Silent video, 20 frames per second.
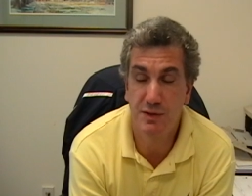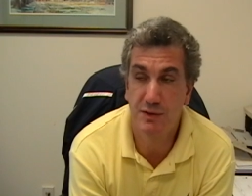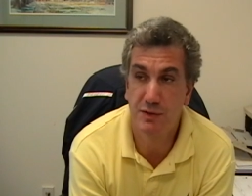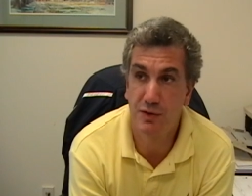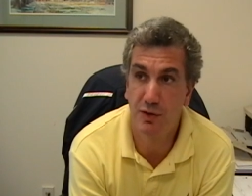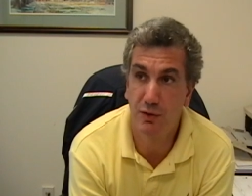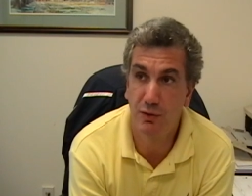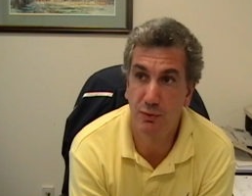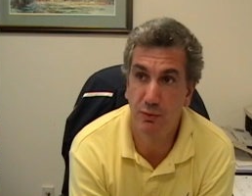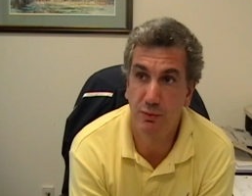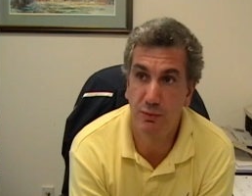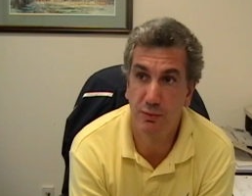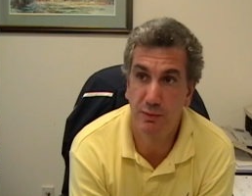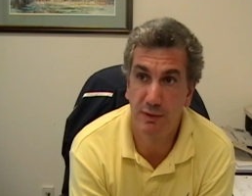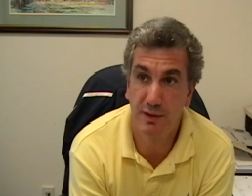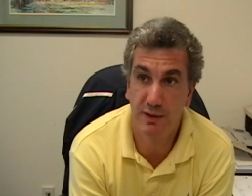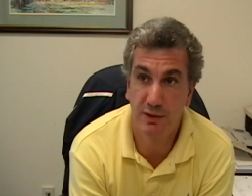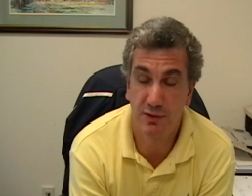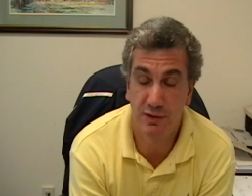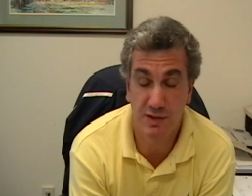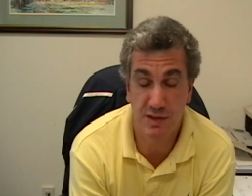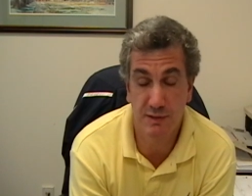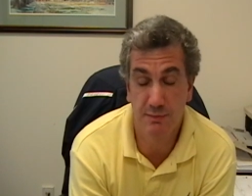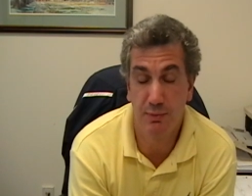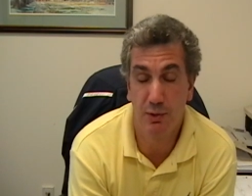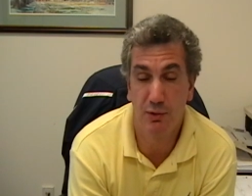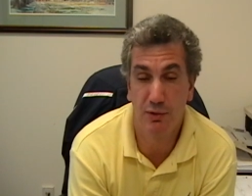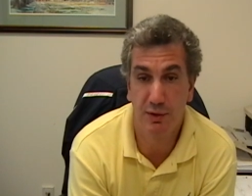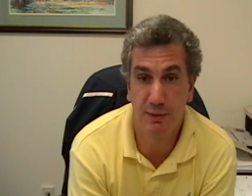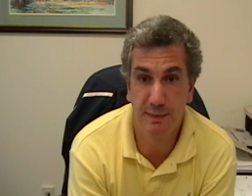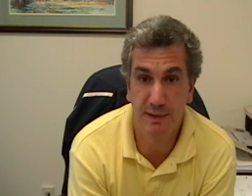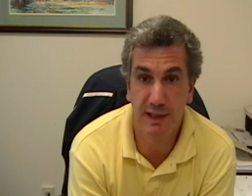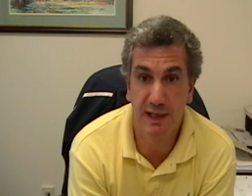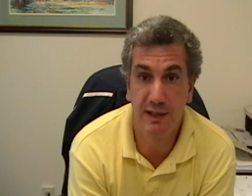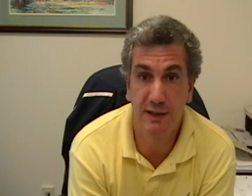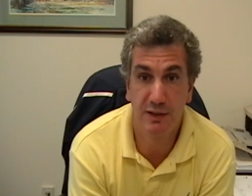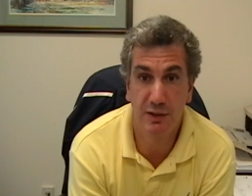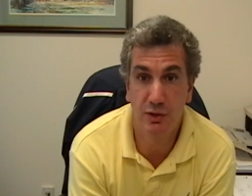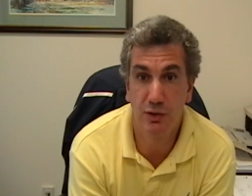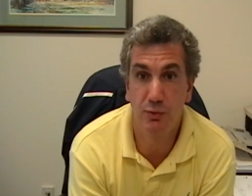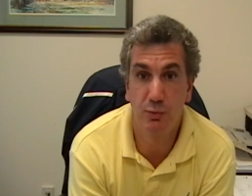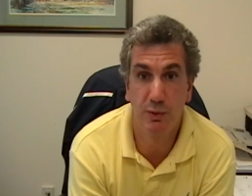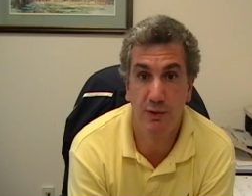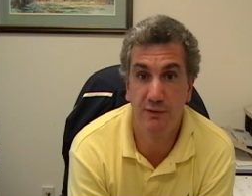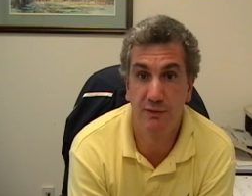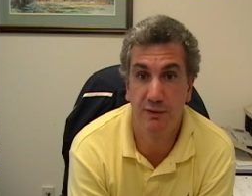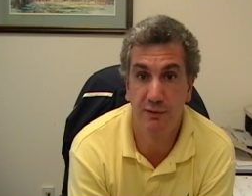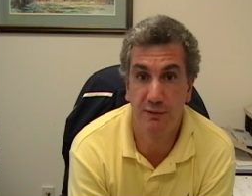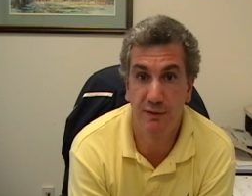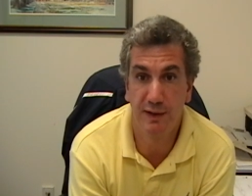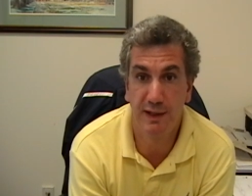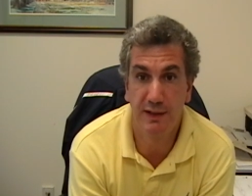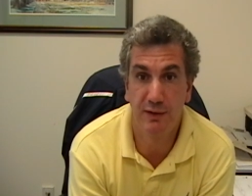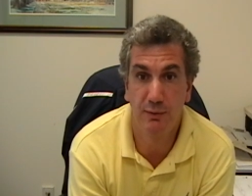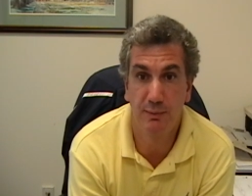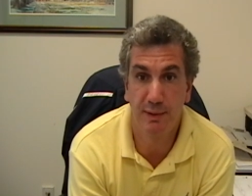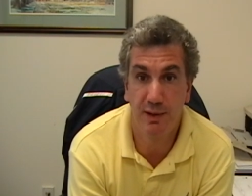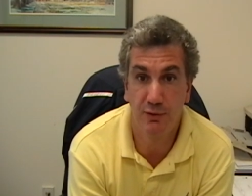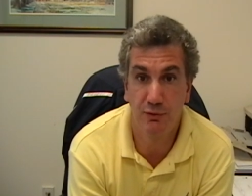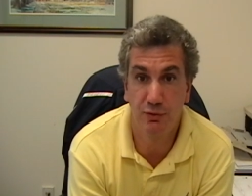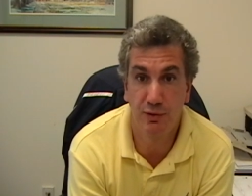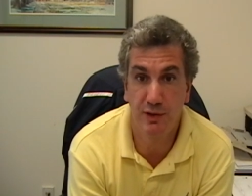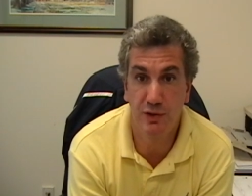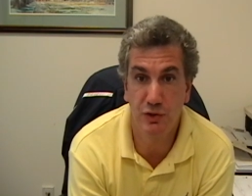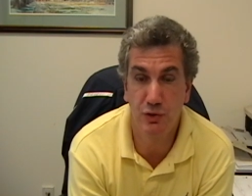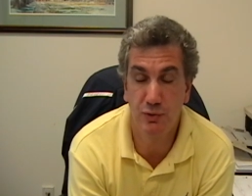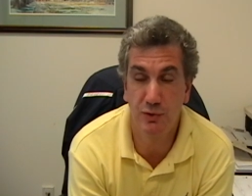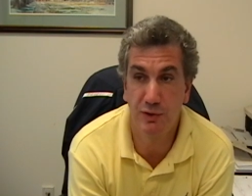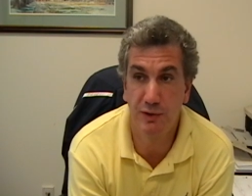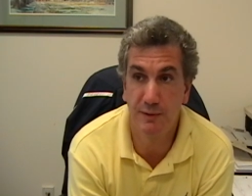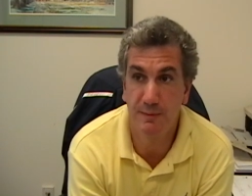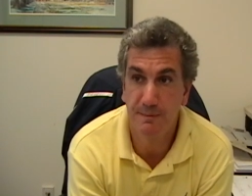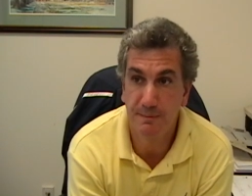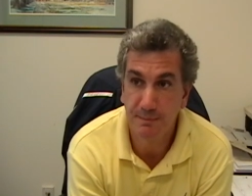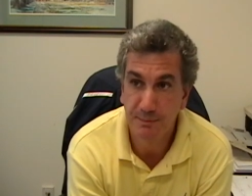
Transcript: So I look to see both of them again. A good win for Fernando Beltran Jr.